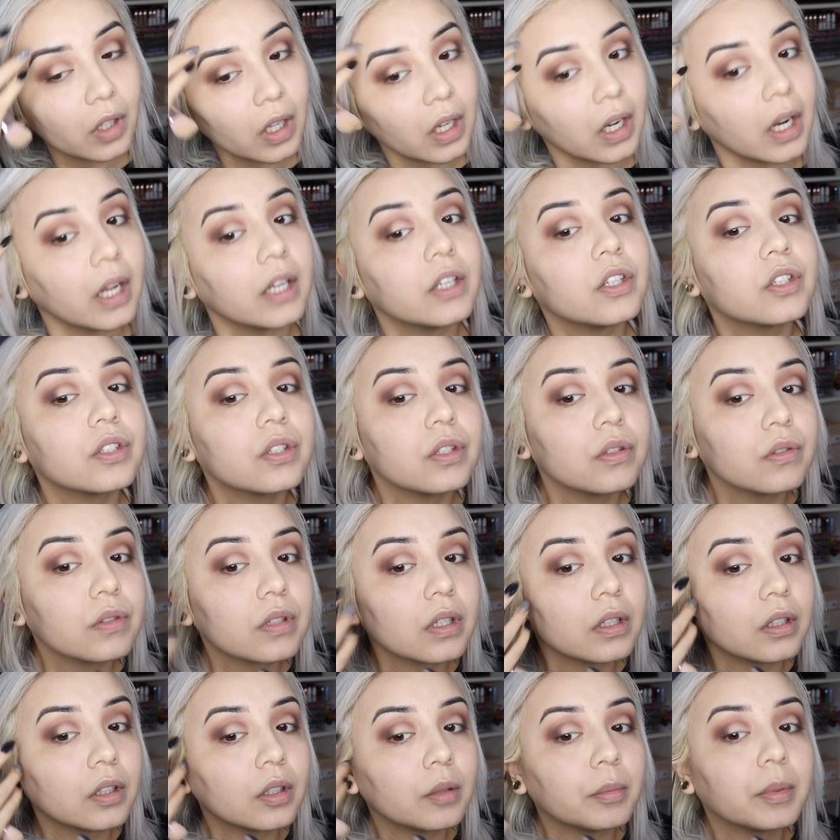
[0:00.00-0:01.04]
And I just use
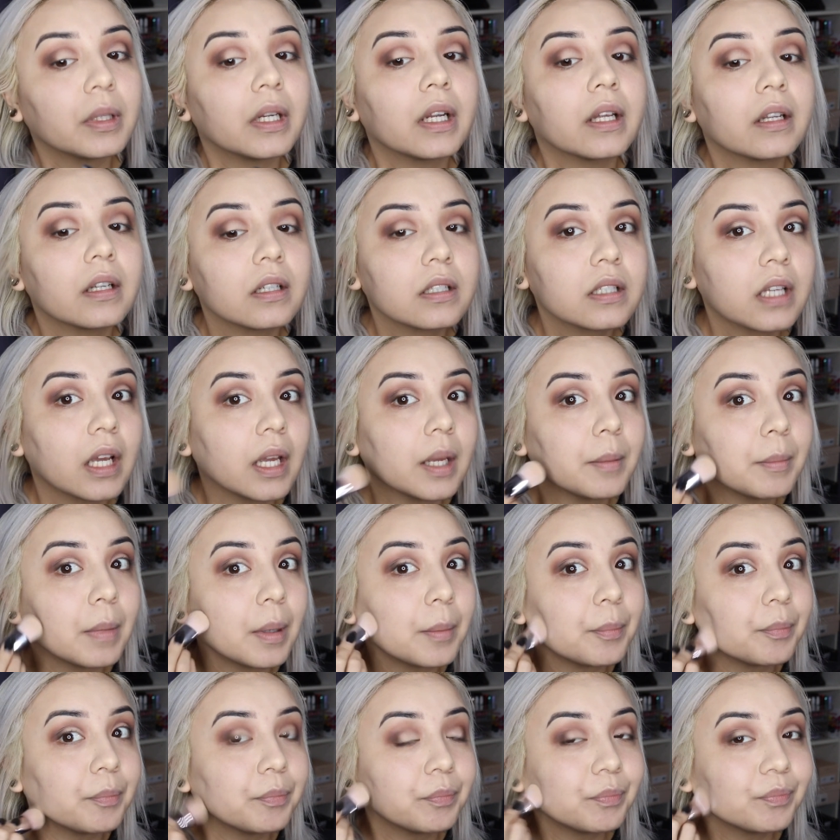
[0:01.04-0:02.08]
a little bit at a
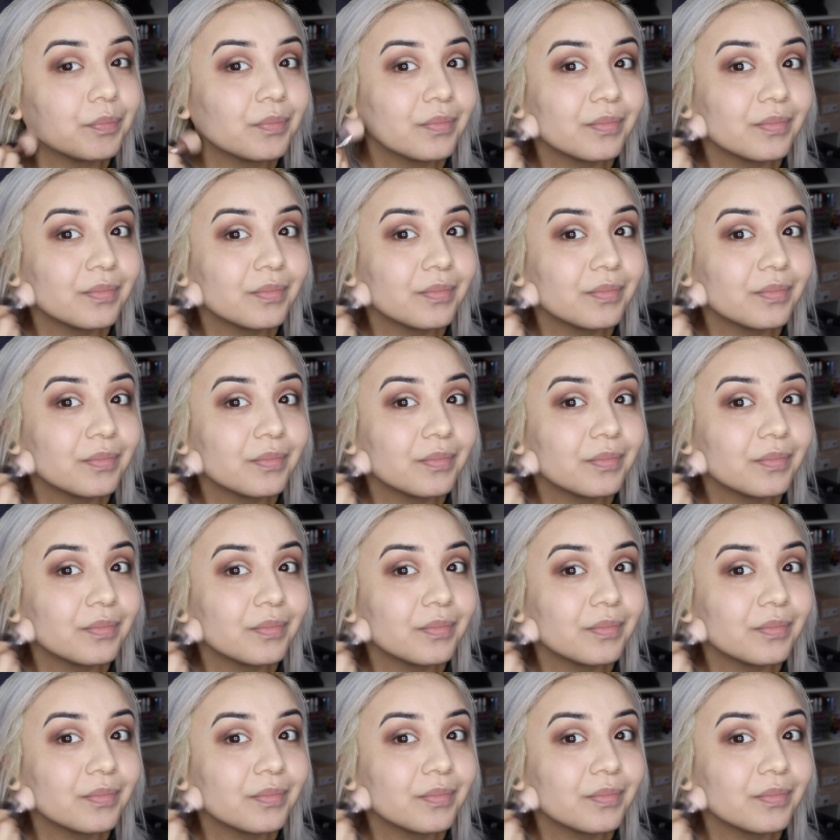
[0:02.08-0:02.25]
time.